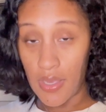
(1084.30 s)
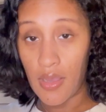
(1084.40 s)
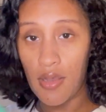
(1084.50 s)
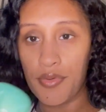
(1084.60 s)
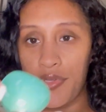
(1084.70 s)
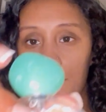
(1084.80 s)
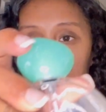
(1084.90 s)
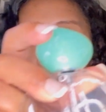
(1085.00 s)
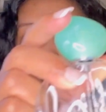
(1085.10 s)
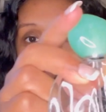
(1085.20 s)
Acqua di
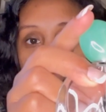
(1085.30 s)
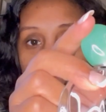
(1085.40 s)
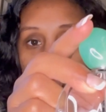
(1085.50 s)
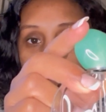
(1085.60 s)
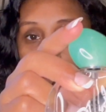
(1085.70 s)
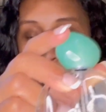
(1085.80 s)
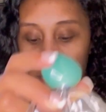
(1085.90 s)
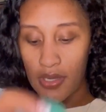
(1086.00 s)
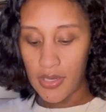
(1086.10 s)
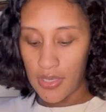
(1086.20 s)
Gio by Giorgio
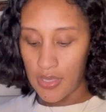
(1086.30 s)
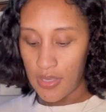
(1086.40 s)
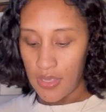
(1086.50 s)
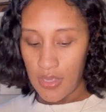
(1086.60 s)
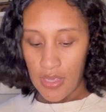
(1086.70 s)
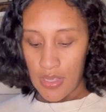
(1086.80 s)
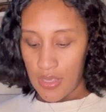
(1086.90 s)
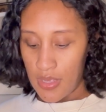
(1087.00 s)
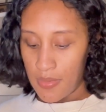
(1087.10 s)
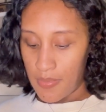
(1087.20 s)
Armani,
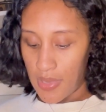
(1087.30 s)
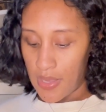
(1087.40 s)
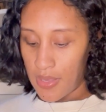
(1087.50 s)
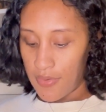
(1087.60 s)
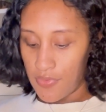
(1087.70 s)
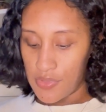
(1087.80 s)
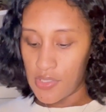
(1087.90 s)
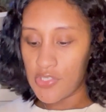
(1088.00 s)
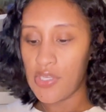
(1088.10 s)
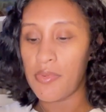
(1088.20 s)
my
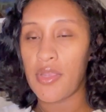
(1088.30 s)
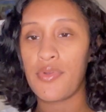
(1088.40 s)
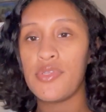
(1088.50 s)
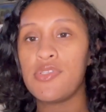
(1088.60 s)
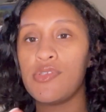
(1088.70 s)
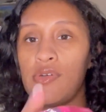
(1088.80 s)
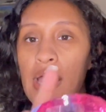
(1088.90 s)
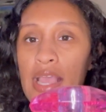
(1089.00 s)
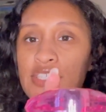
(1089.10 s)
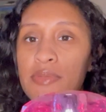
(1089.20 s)
Versace Bright Crystal. I
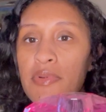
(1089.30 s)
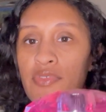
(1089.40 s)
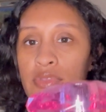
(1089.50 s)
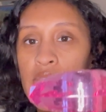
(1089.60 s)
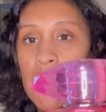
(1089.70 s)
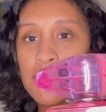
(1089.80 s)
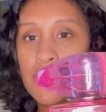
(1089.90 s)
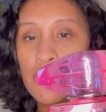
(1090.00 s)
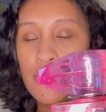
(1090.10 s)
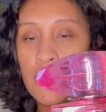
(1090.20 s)
actually prefer the
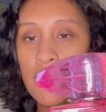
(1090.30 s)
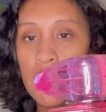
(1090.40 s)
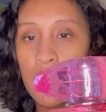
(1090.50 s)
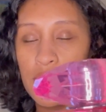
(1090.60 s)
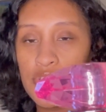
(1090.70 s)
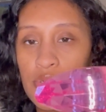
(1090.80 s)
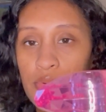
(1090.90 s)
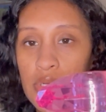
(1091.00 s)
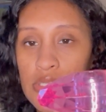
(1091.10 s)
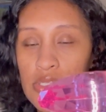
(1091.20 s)
Absolute than the original
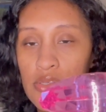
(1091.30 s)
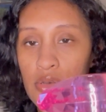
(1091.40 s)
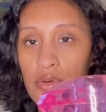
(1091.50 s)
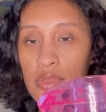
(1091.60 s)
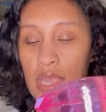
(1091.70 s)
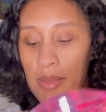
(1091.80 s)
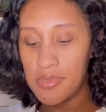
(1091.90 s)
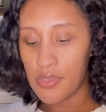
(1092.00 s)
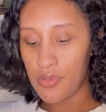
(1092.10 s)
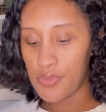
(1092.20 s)
one, so the
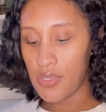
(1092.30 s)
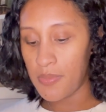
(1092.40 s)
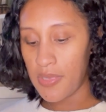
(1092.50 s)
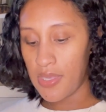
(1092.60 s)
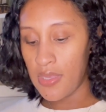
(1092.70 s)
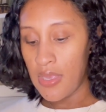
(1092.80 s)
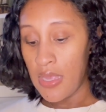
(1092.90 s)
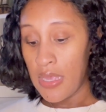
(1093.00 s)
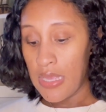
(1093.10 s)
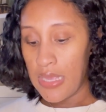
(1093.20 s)
Absolute is going to be
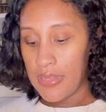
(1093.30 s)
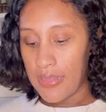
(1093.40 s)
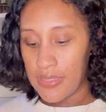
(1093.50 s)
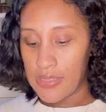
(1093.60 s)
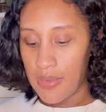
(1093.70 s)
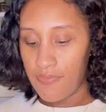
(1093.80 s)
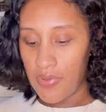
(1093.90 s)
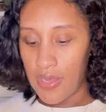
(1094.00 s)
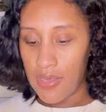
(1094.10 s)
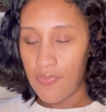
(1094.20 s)
in that top
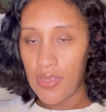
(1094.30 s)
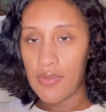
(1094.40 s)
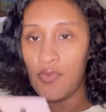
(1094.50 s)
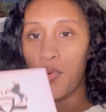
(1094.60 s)
5, and of